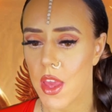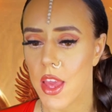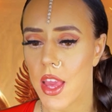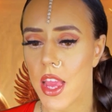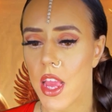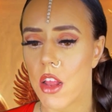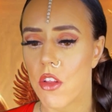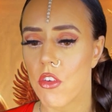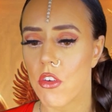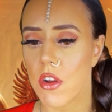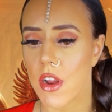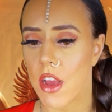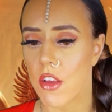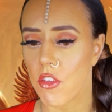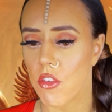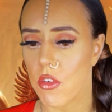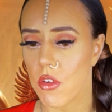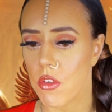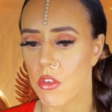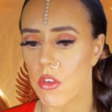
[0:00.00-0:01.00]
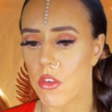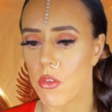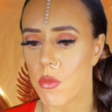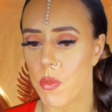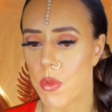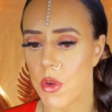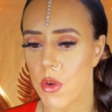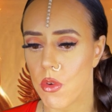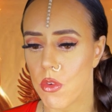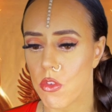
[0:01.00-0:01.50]
International
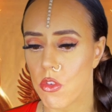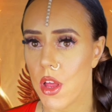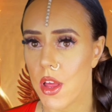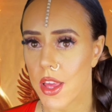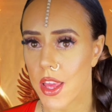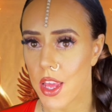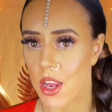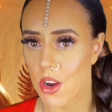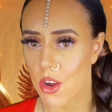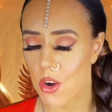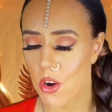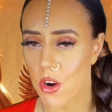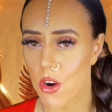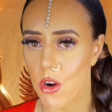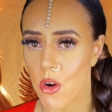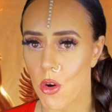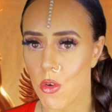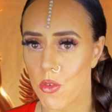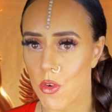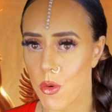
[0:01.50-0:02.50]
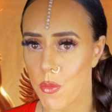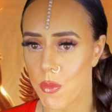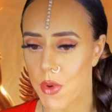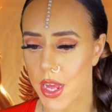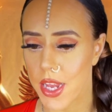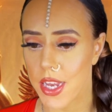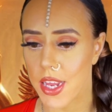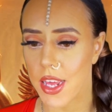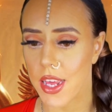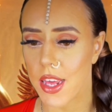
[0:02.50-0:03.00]
disputes can occur over
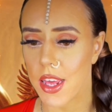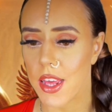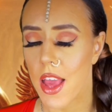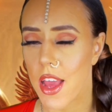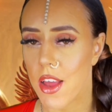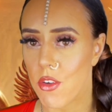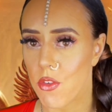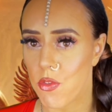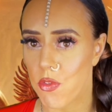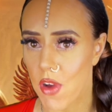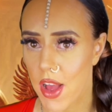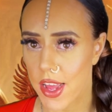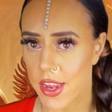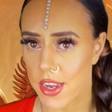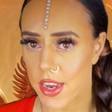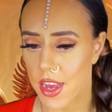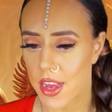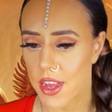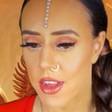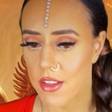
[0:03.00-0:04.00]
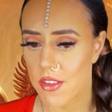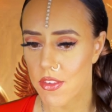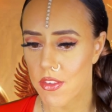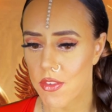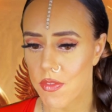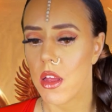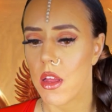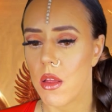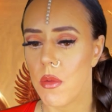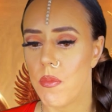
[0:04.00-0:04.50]
money and finance.
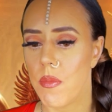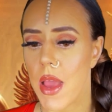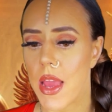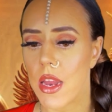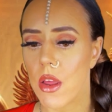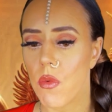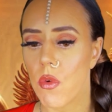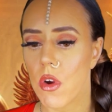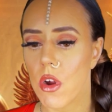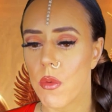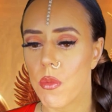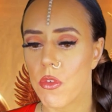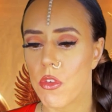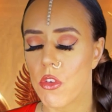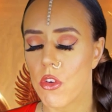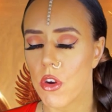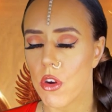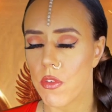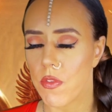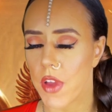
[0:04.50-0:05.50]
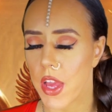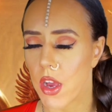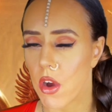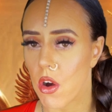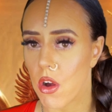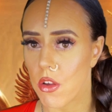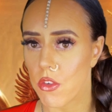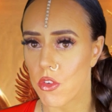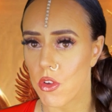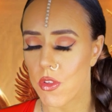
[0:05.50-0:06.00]
Many were observing
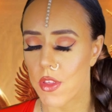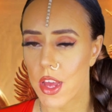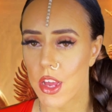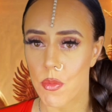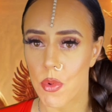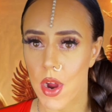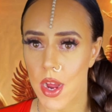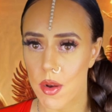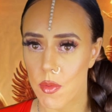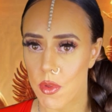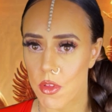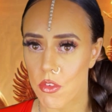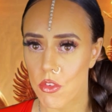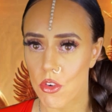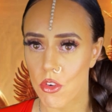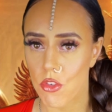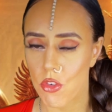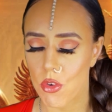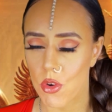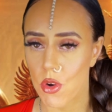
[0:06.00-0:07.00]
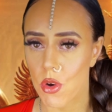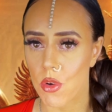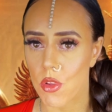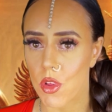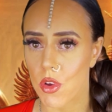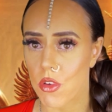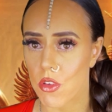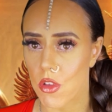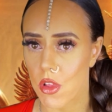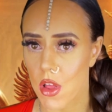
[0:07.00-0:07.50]
also that Prime Minister Trudeau
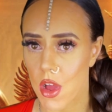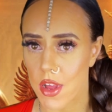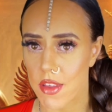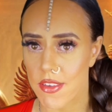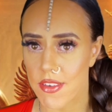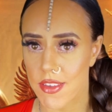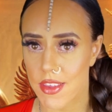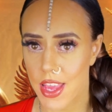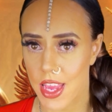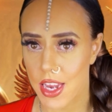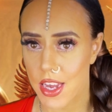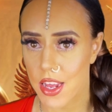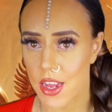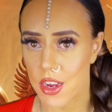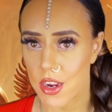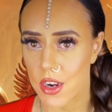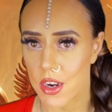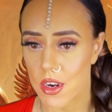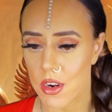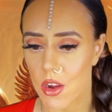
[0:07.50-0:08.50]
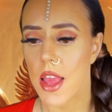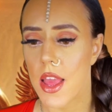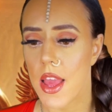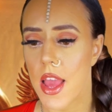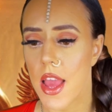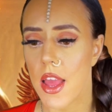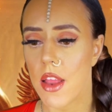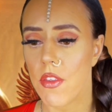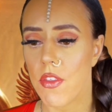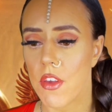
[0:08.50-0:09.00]
looks a lot skinnier,
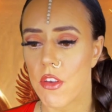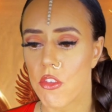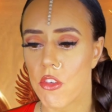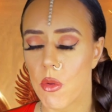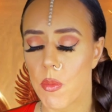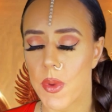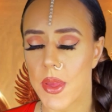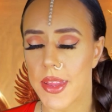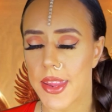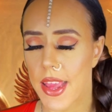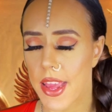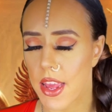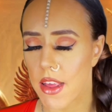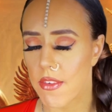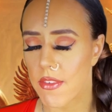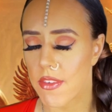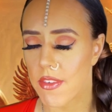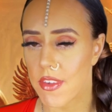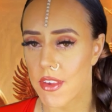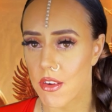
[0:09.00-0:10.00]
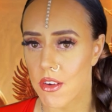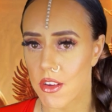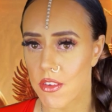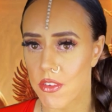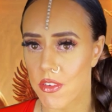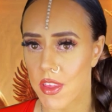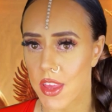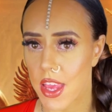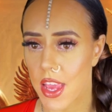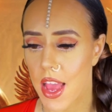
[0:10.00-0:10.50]
and this should be taken
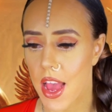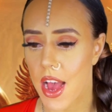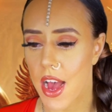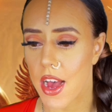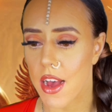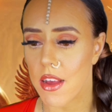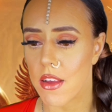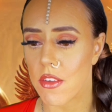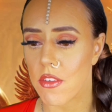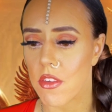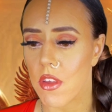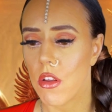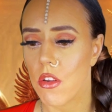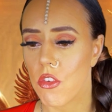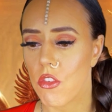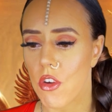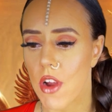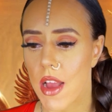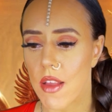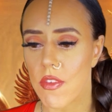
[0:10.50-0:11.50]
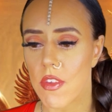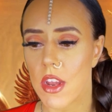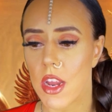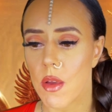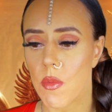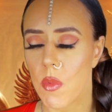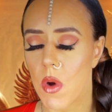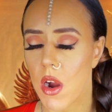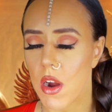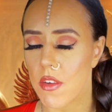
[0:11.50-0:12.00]
seriously, as
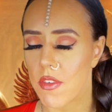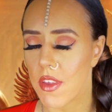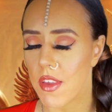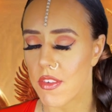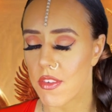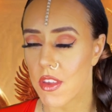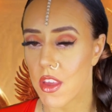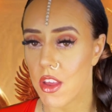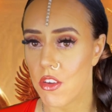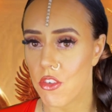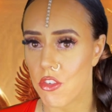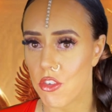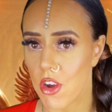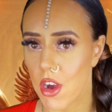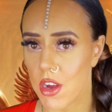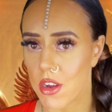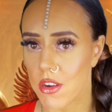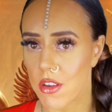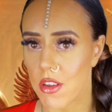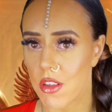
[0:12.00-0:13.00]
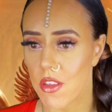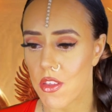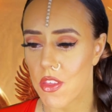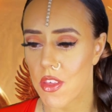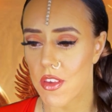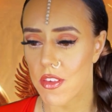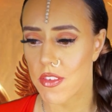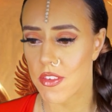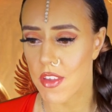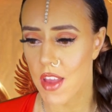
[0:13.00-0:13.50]
transiting Mars is conjunct the
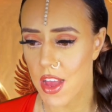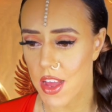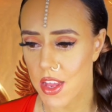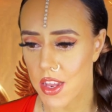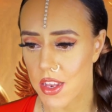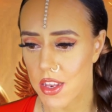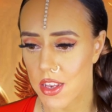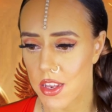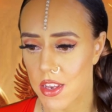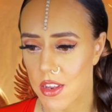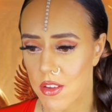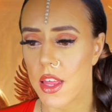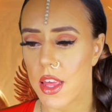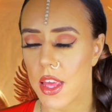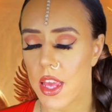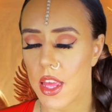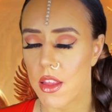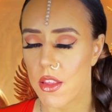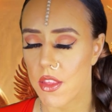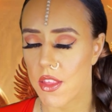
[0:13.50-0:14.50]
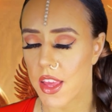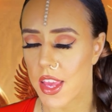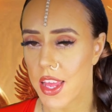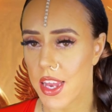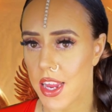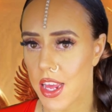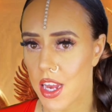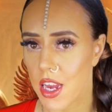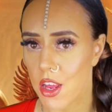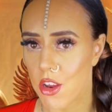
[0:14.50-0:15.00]
Sun in the
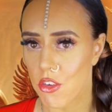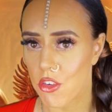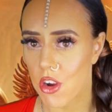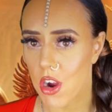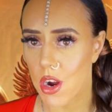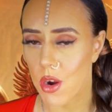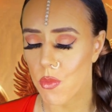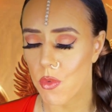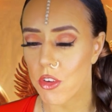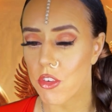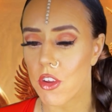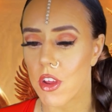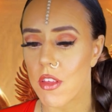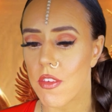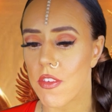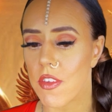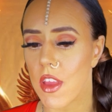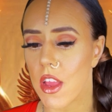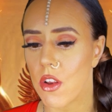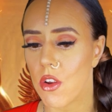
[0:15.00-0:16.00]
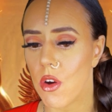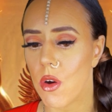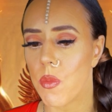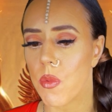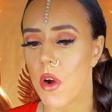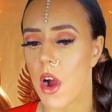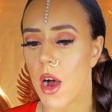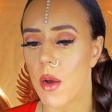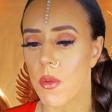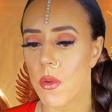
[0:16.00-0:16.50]
Canadian chart, which can signal
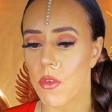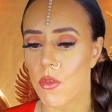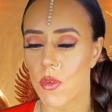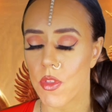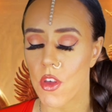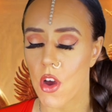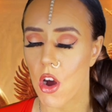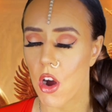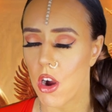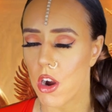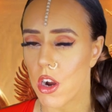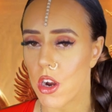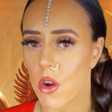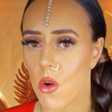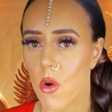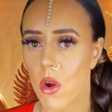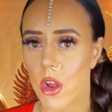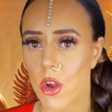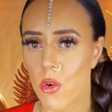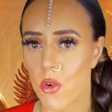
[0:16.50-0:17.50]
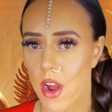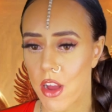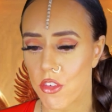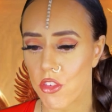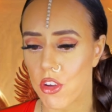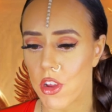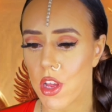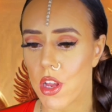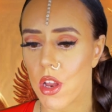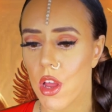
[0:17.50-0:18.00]
problems with the heart or
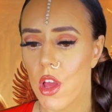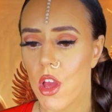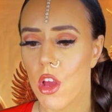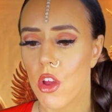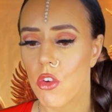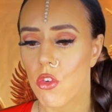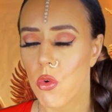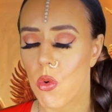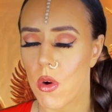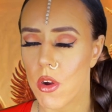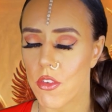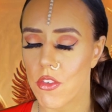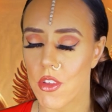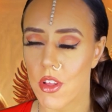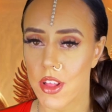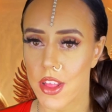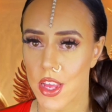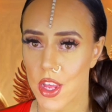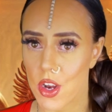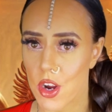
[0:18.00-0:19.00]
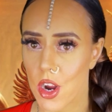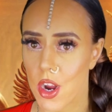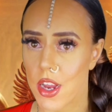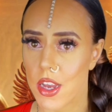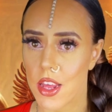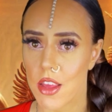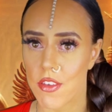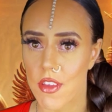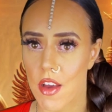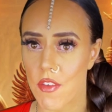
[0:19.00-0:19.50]
aggression towards the leader, and
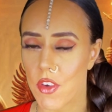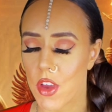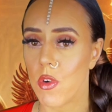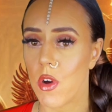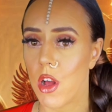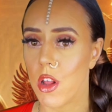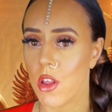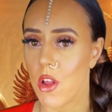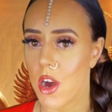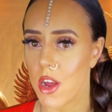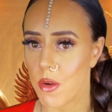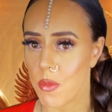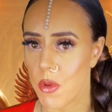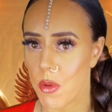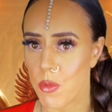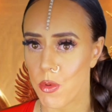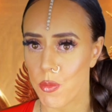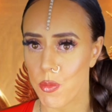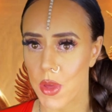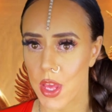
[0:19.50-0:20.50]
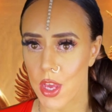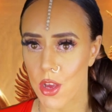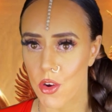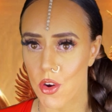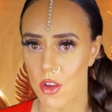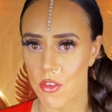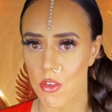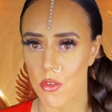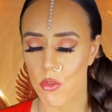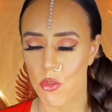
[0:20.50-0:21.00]
he's having a lot of people being
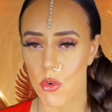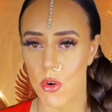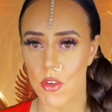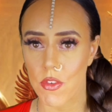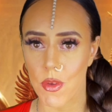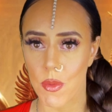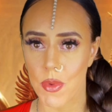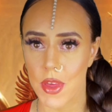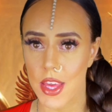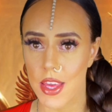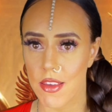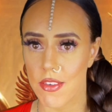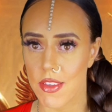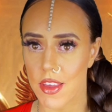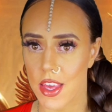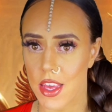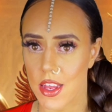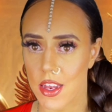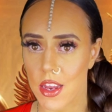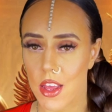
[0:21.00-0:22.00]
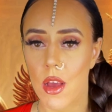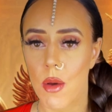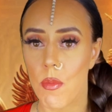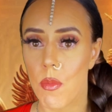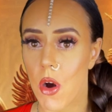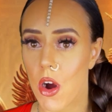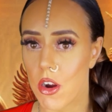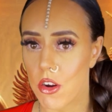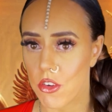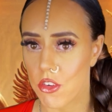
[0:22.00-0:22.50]
aggressive towards him. He's in
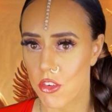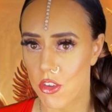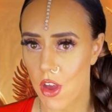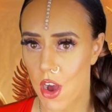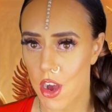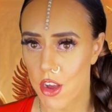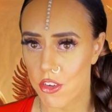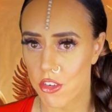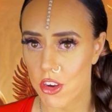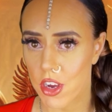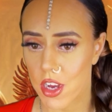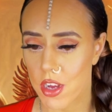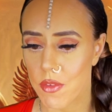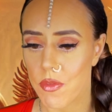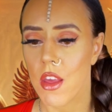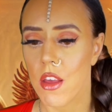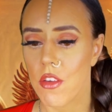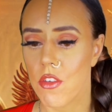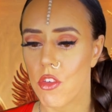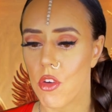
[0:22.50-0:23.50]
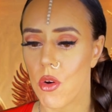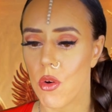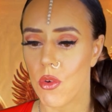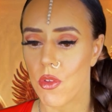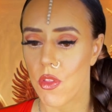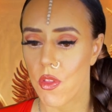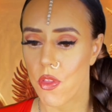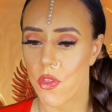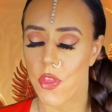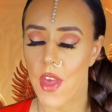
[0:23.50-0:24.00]
Mars Dasha,
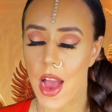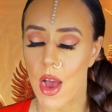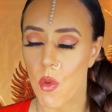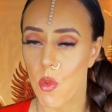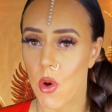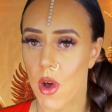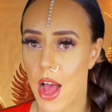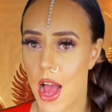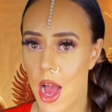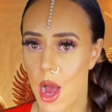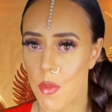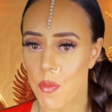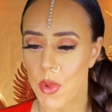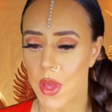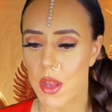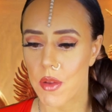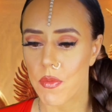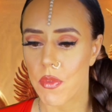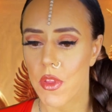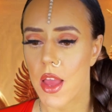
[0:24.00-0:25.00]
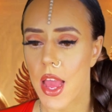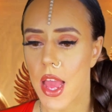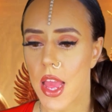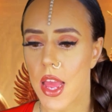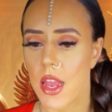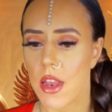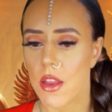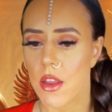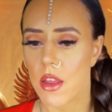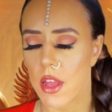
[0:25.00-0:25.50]
so that will happen.
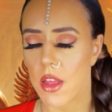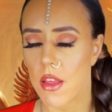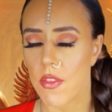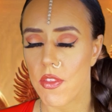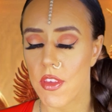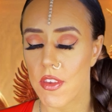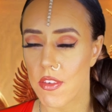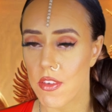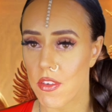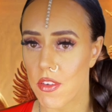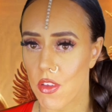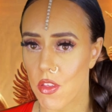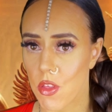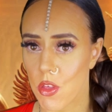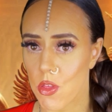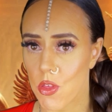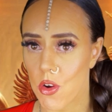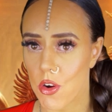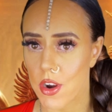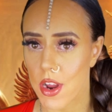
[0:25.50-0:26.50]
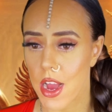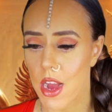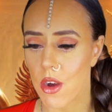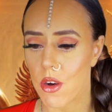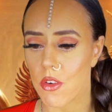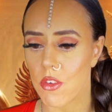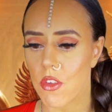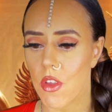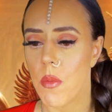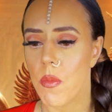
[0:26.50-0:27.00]
And this is in the third
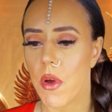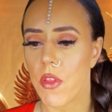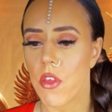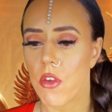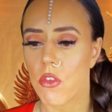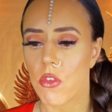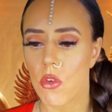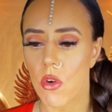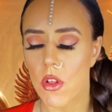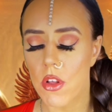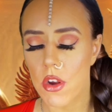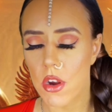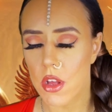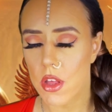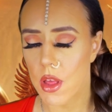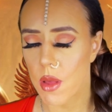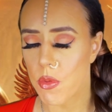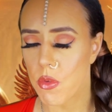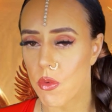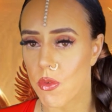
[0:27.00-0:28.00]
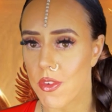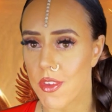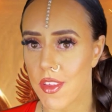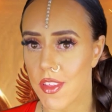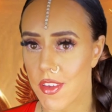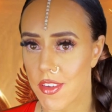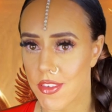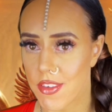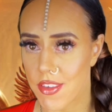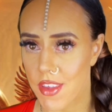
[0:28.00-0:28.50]
house, but the solar eclipse was in
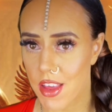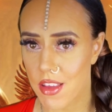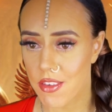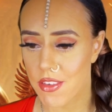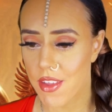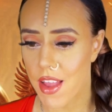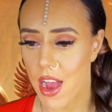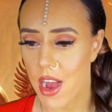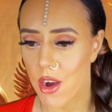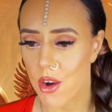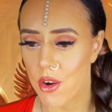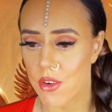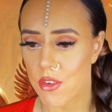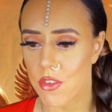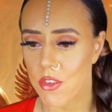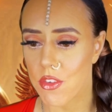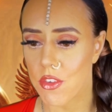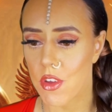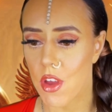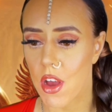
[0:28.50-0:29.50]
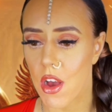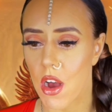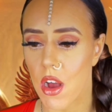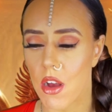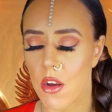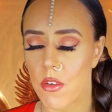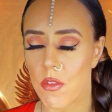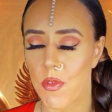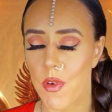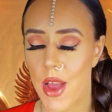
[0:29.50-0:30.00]
the sixth house
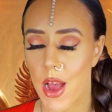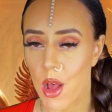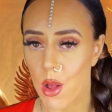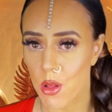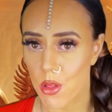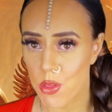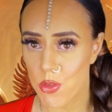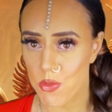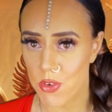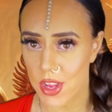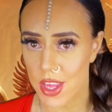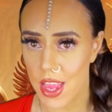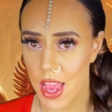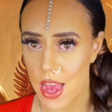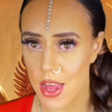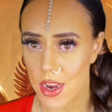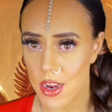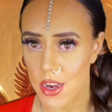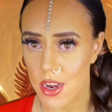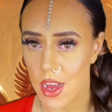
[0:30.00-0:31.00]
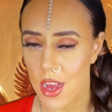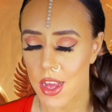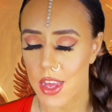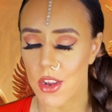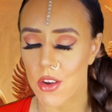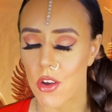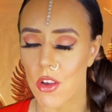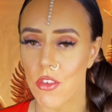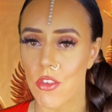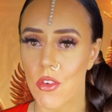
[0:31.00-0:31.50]
of health for Canada, and
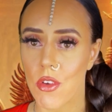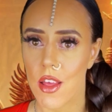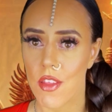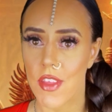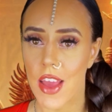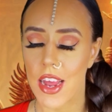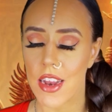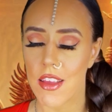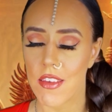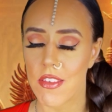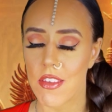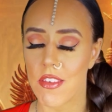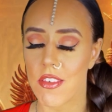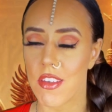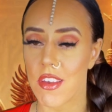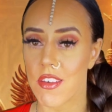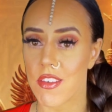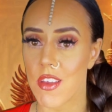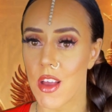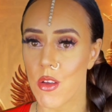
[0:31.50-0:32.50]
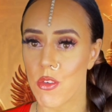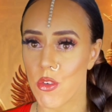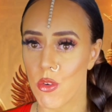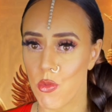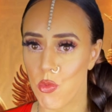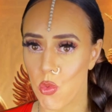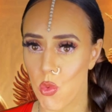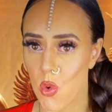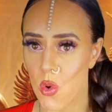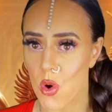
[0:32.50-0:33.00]
also that is the sixth house of
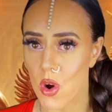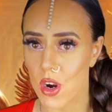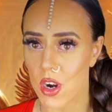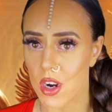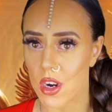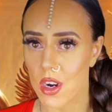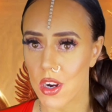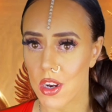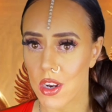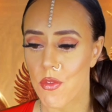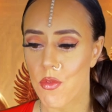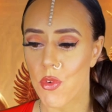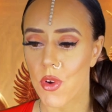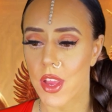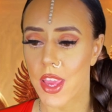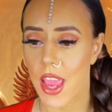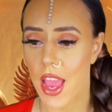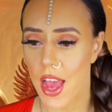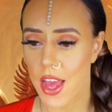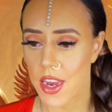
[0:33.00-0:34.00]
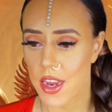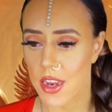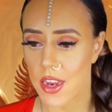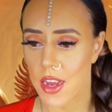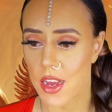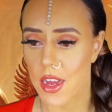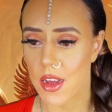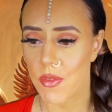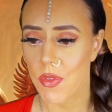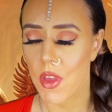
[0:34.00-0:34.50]
war for
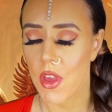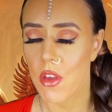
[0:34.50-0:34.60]
Canada.